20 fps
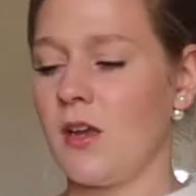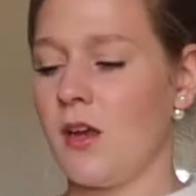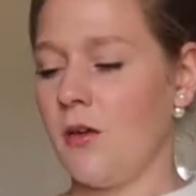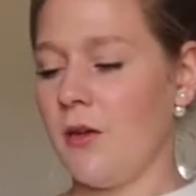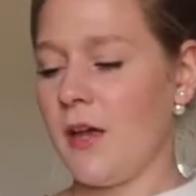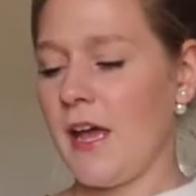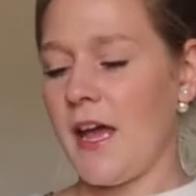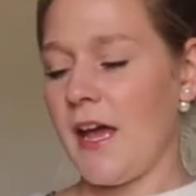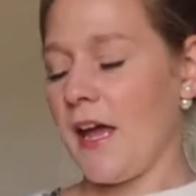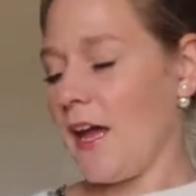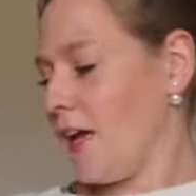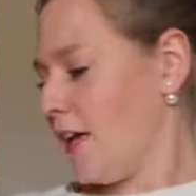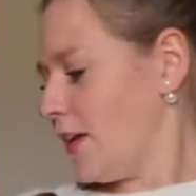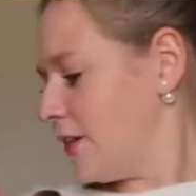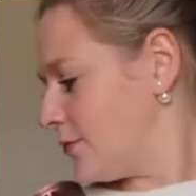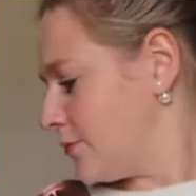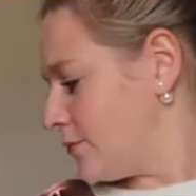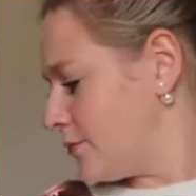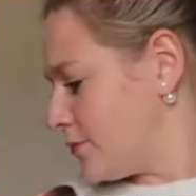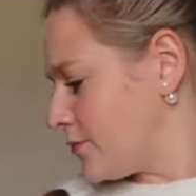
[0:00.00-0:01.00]
Okay.
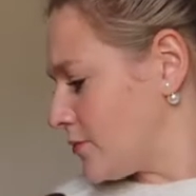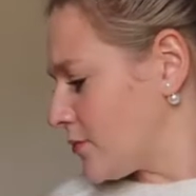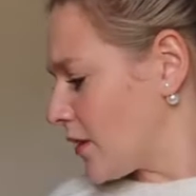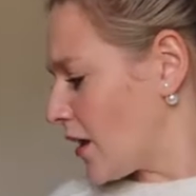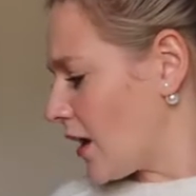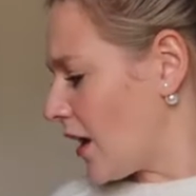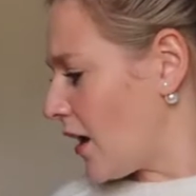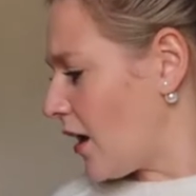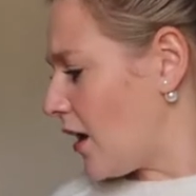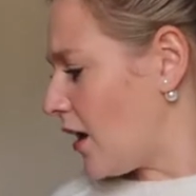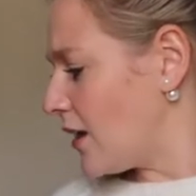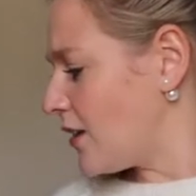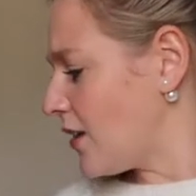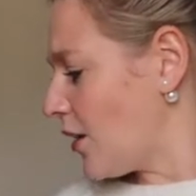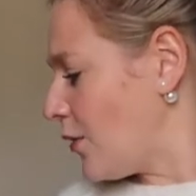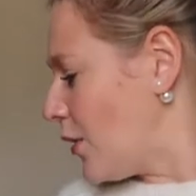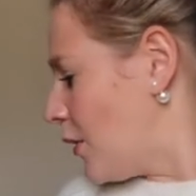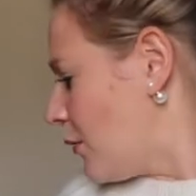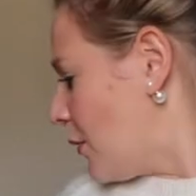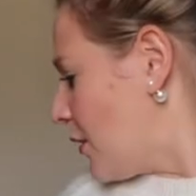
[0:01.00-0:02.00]
I
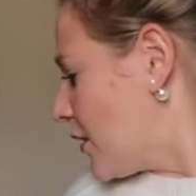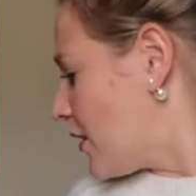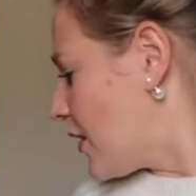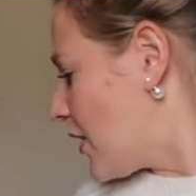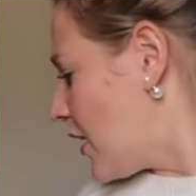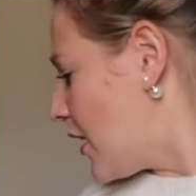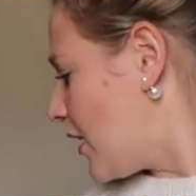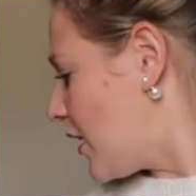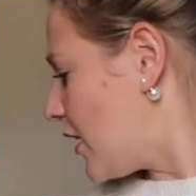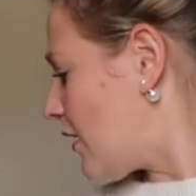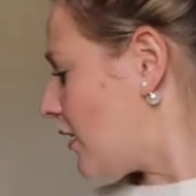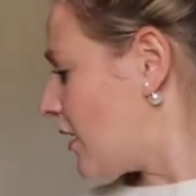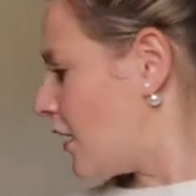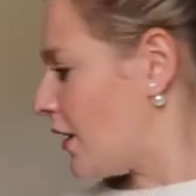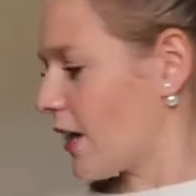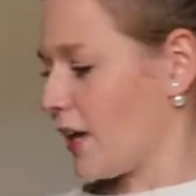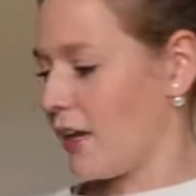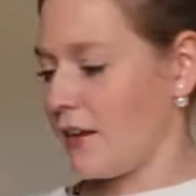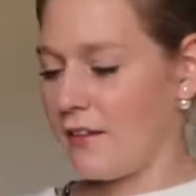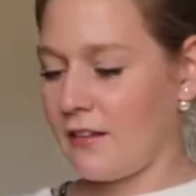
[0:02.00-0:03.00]
don't know what the,
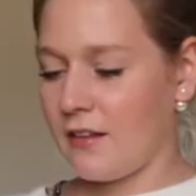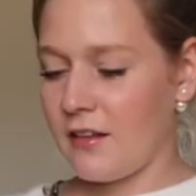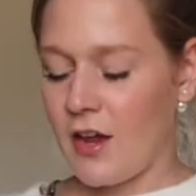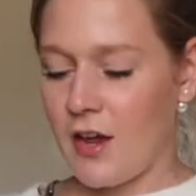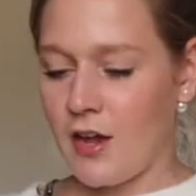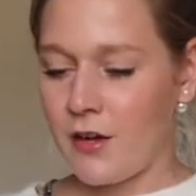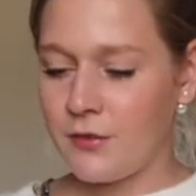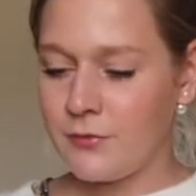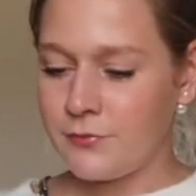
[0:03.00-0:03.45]
okay, so